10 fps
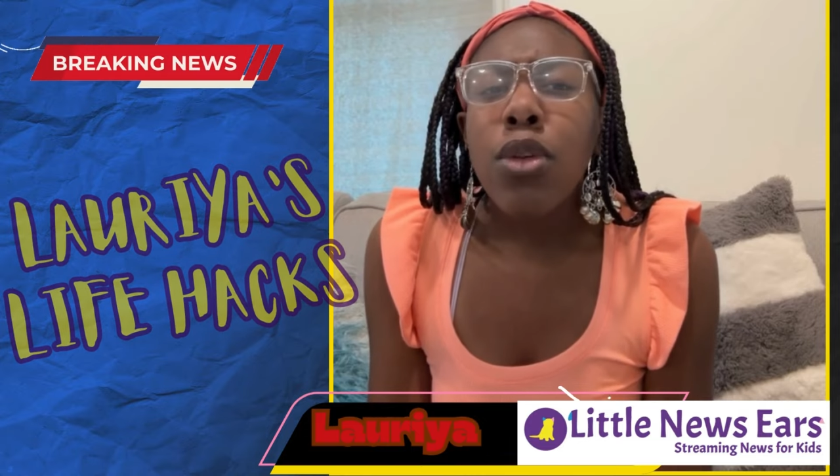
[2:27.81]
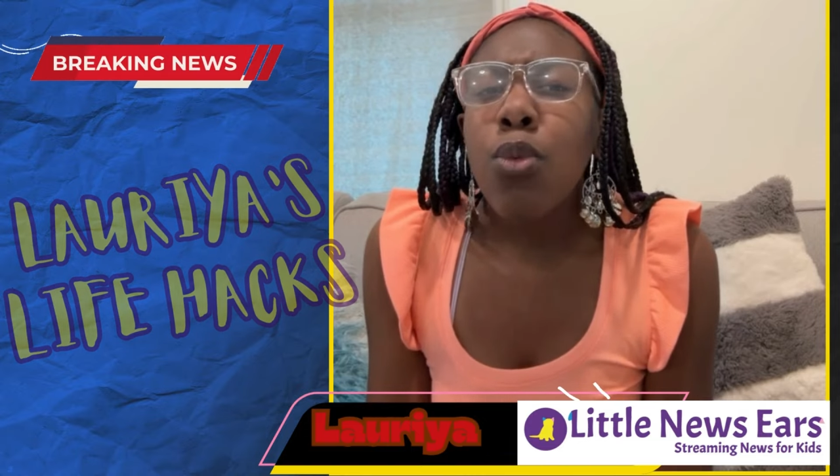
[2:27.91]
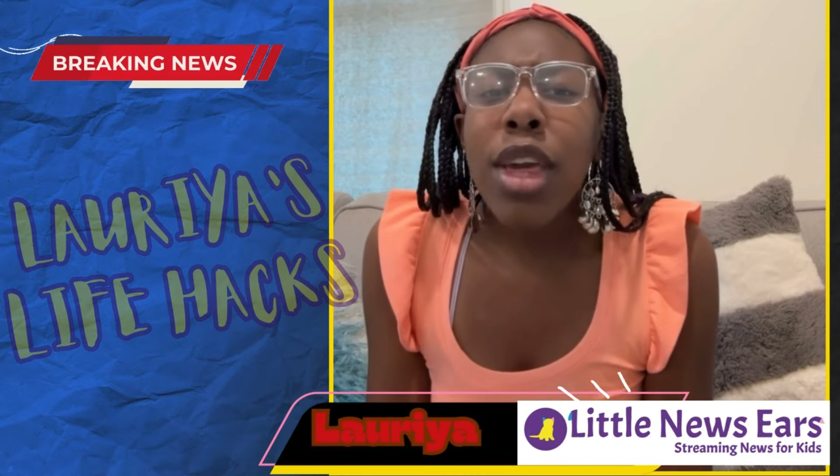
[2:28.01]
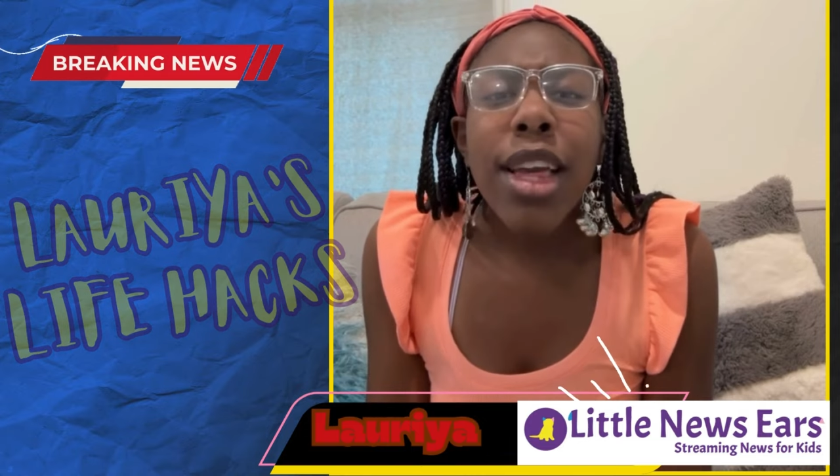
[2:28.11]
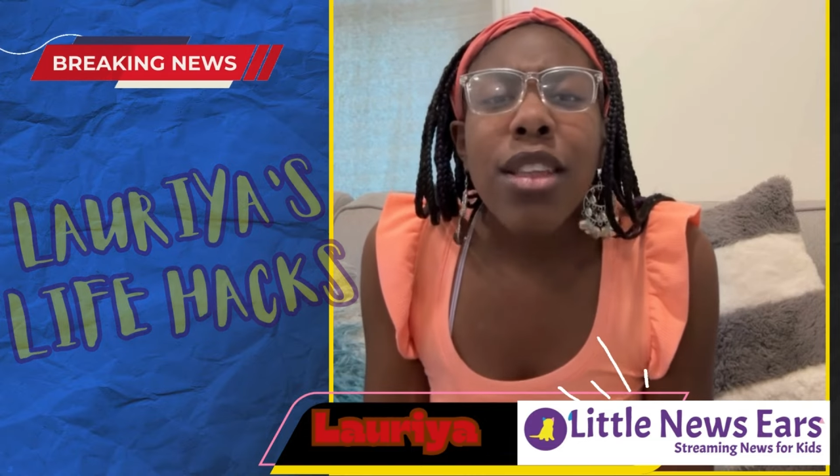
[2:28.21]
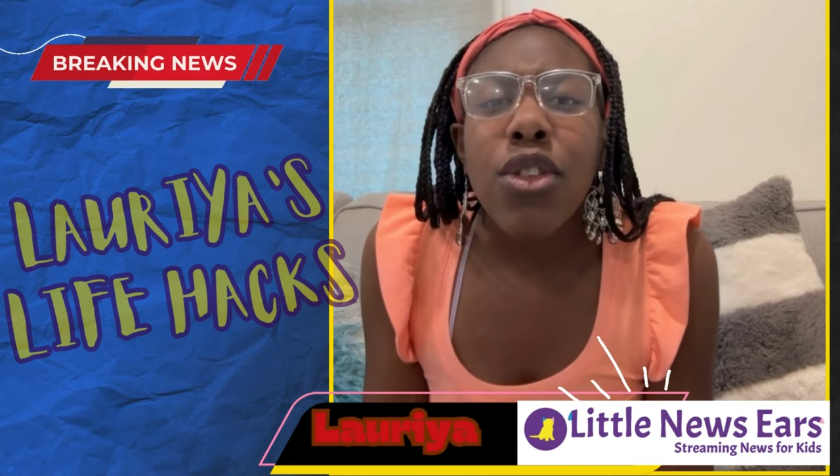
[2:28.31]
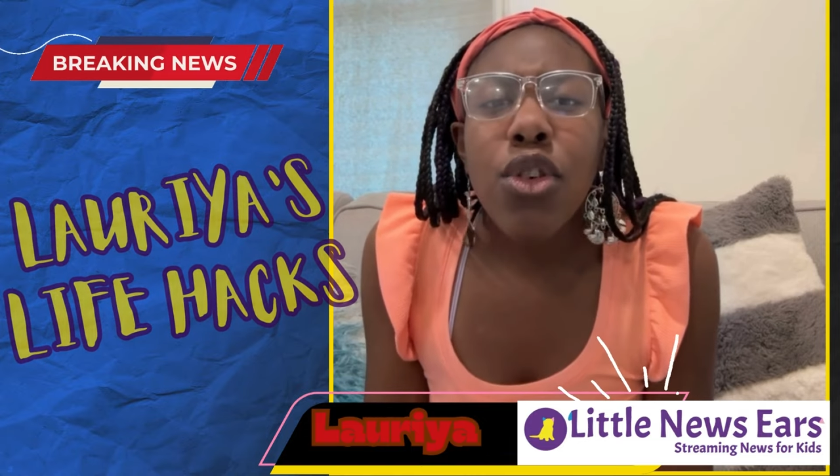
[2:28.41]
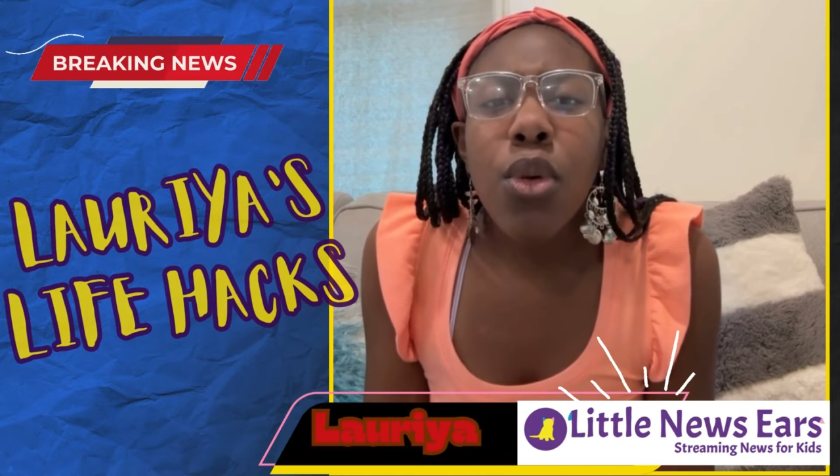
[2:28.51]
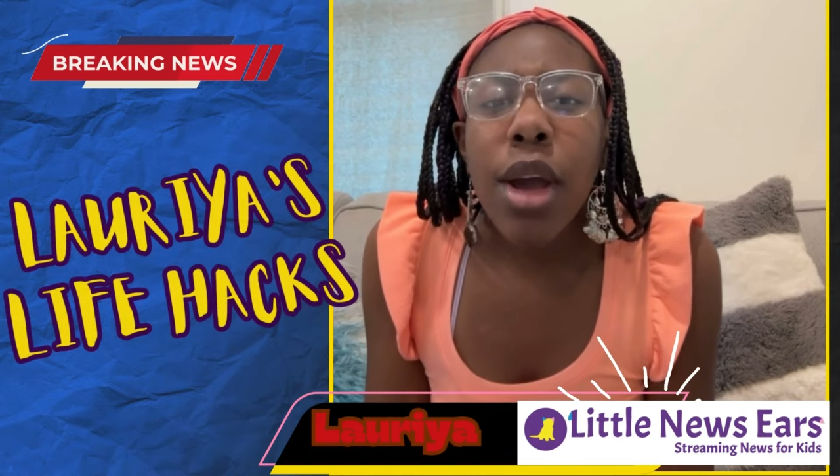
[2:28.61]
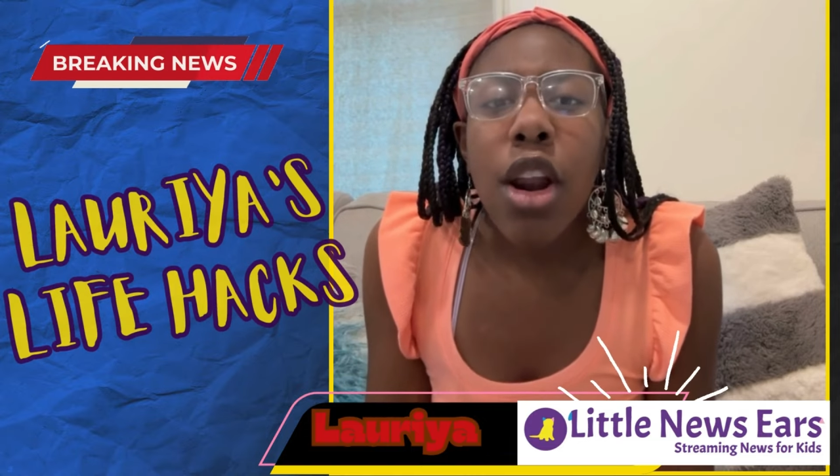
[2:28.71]
we can
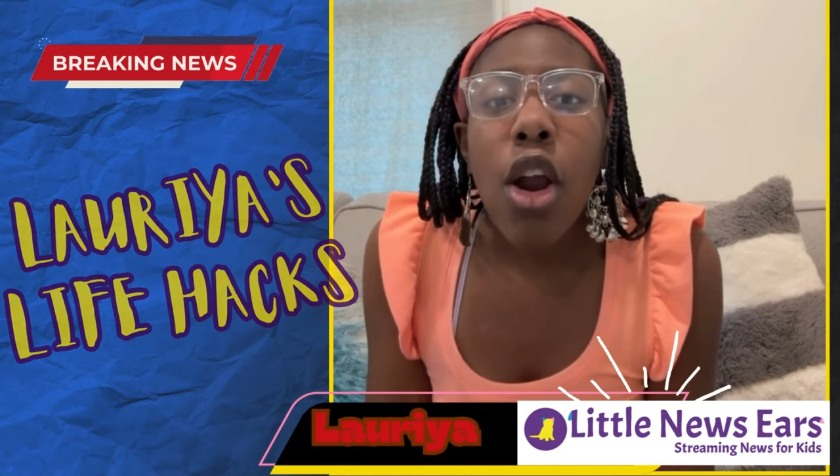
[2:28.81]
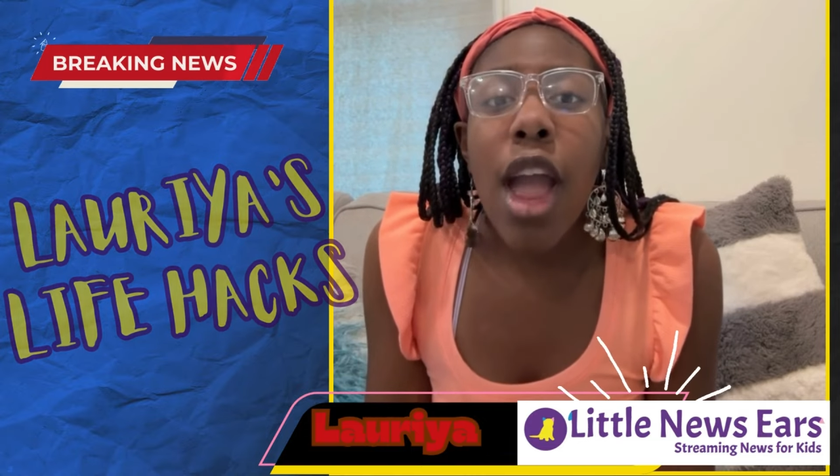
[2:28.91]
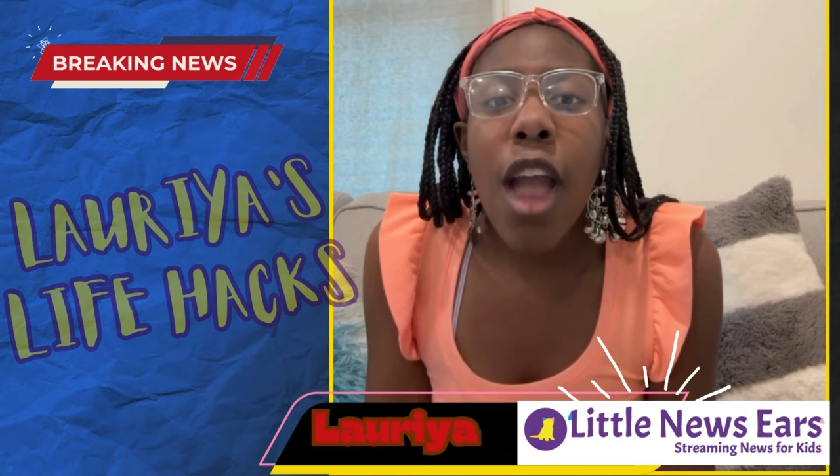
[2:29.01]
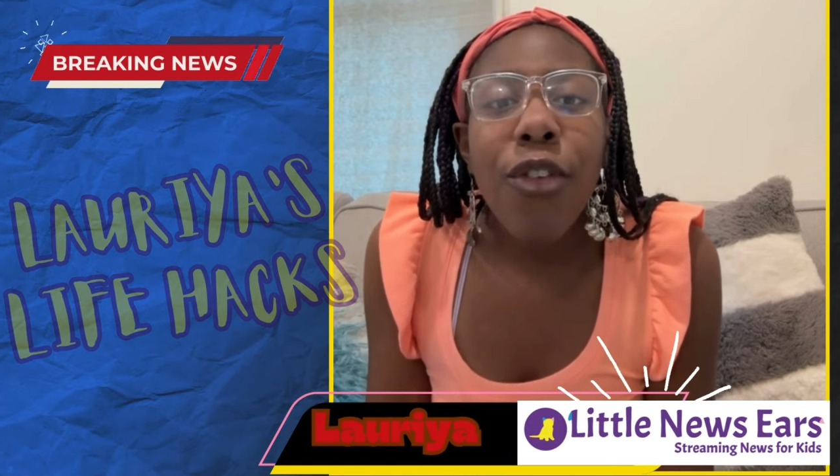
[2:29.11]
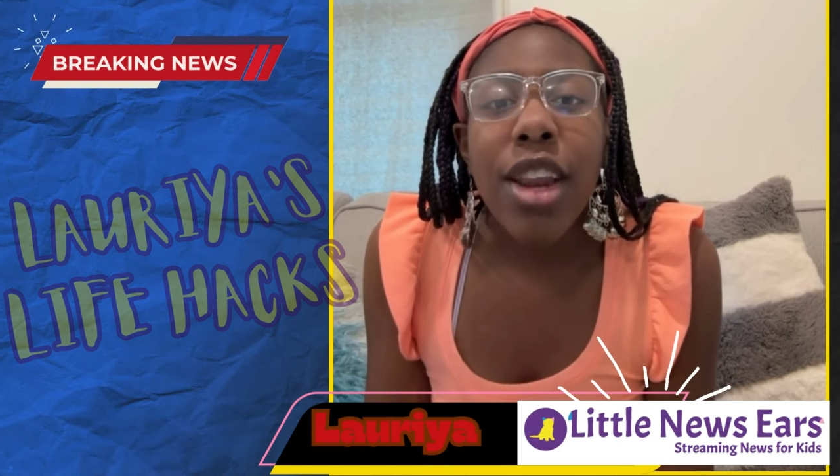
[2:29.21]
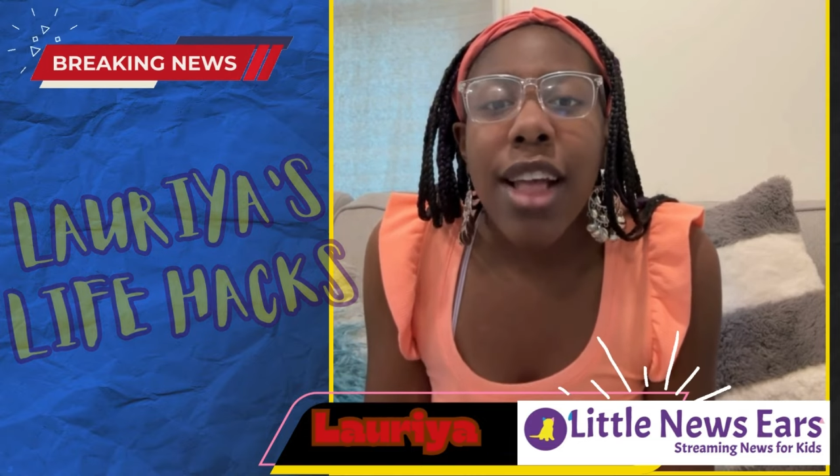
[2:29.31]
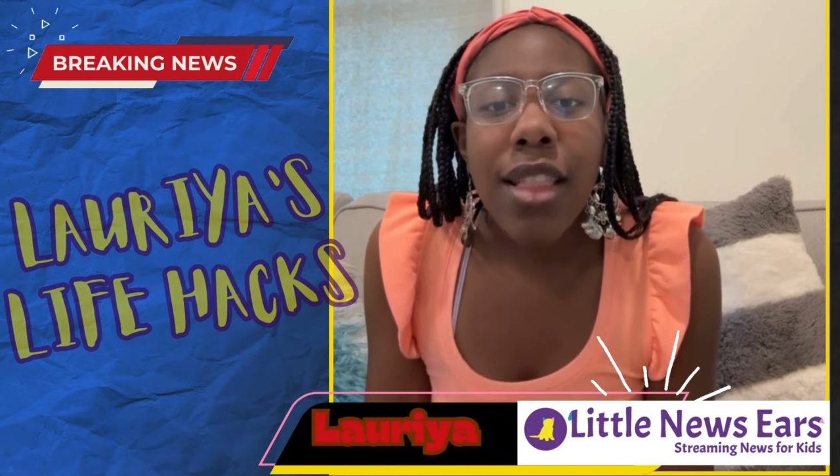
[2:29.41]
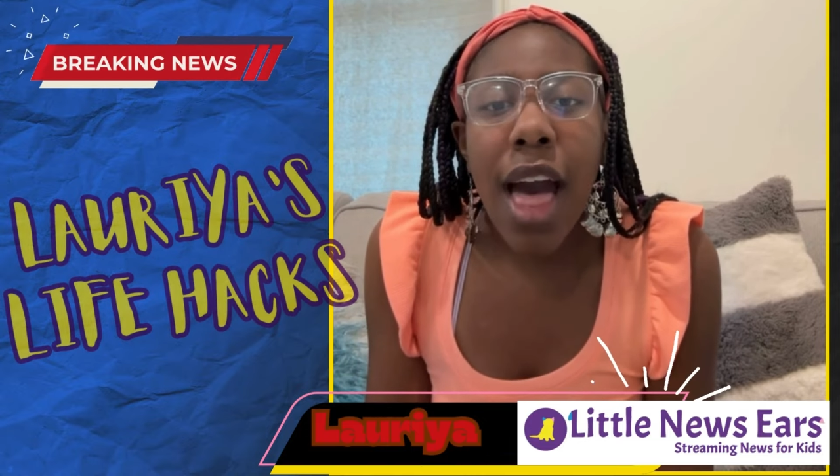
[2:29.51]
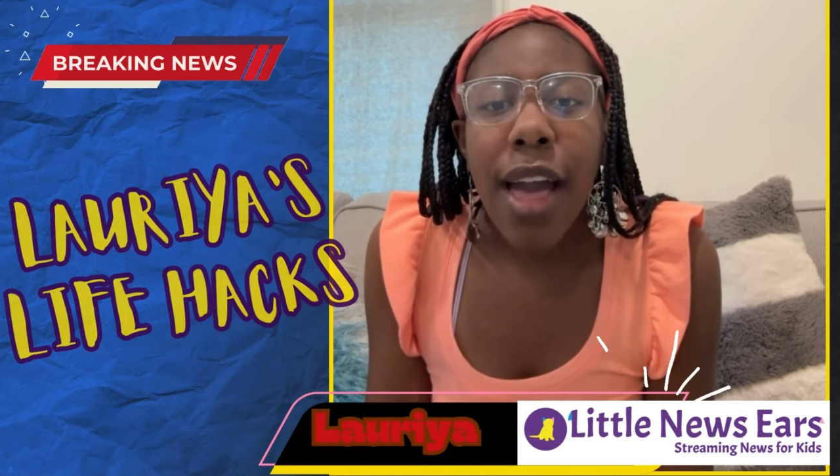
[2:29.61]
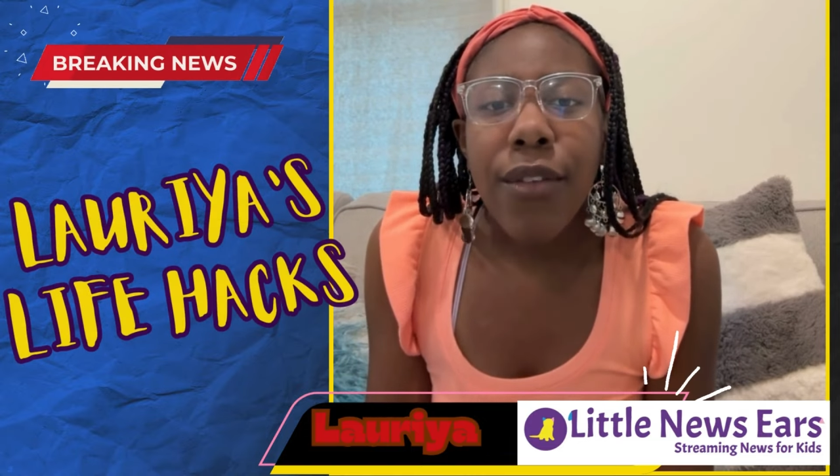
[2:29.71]
do in our everyday
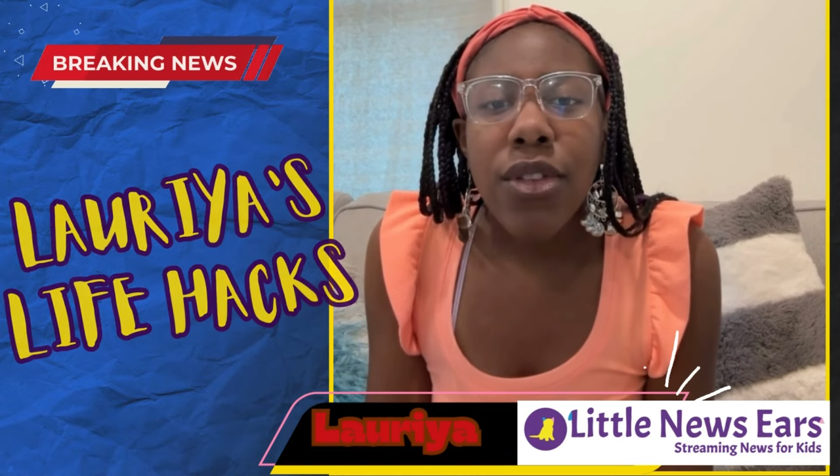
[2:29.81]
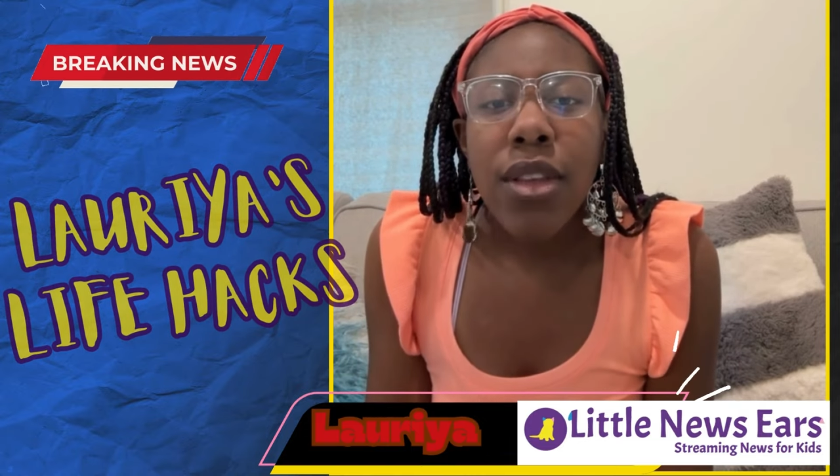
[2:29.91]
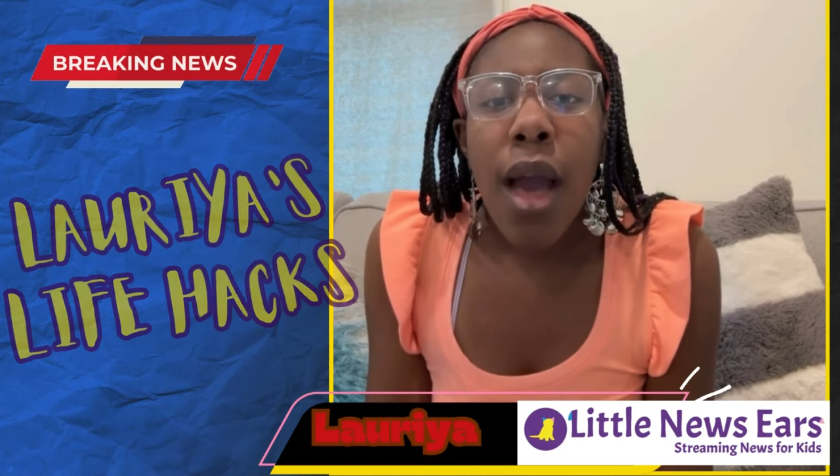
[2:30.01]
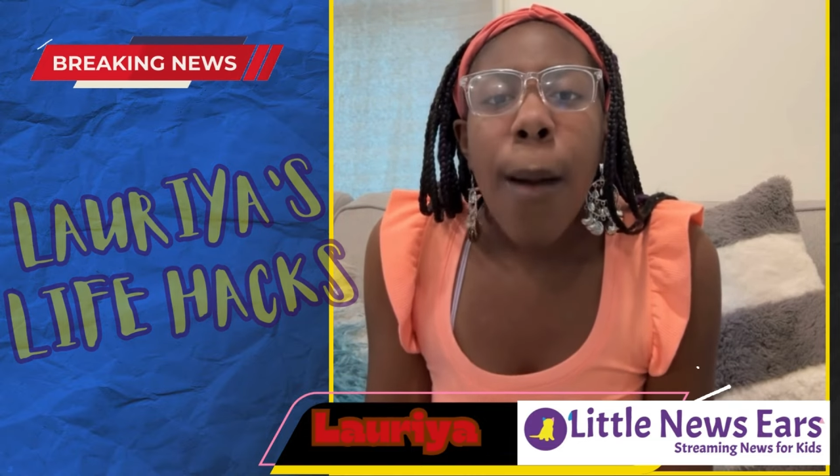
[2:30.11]
lives.